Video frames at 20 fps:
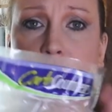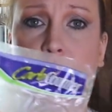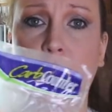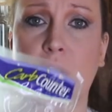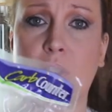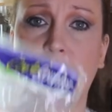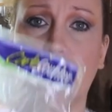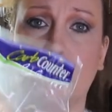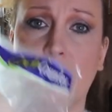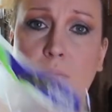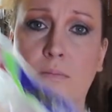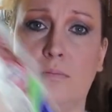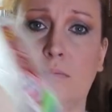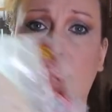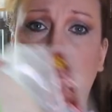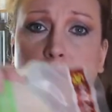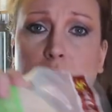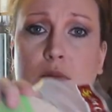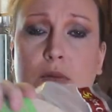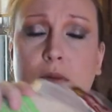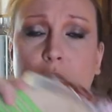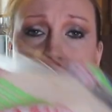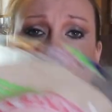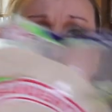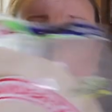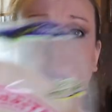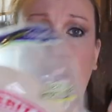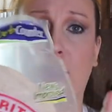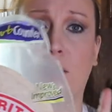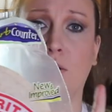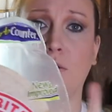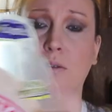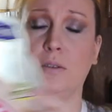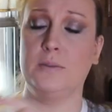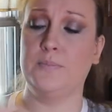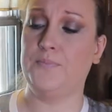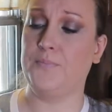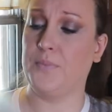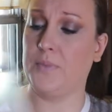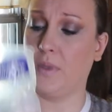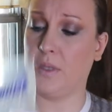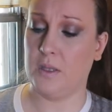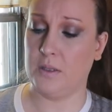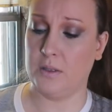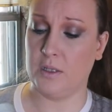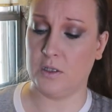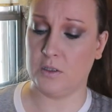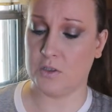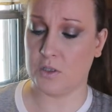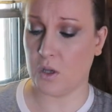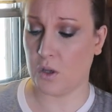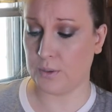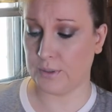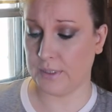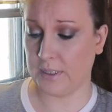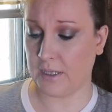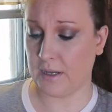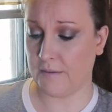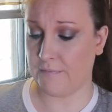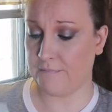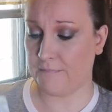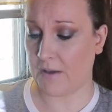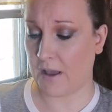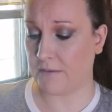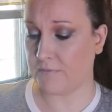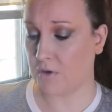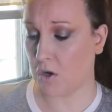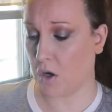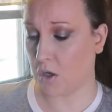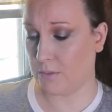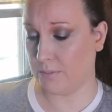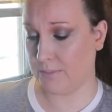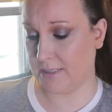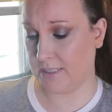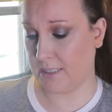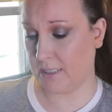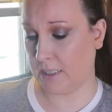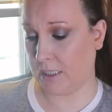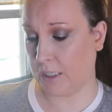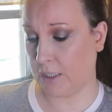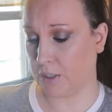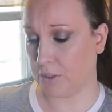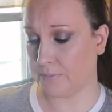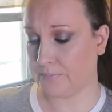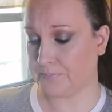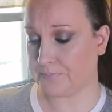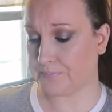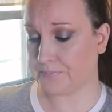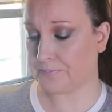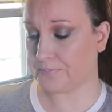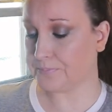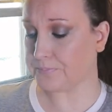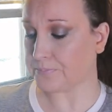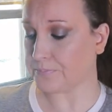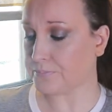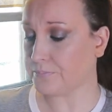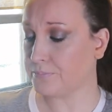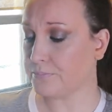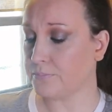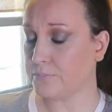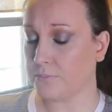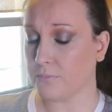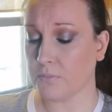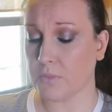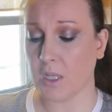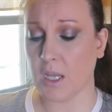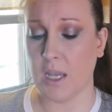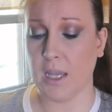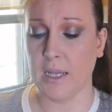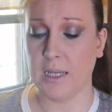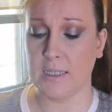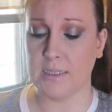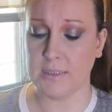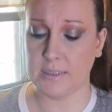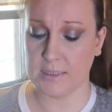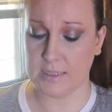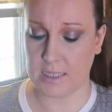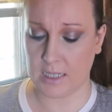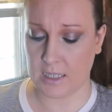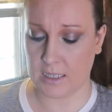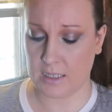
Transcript: little shells. There's only 5 carbs in here, and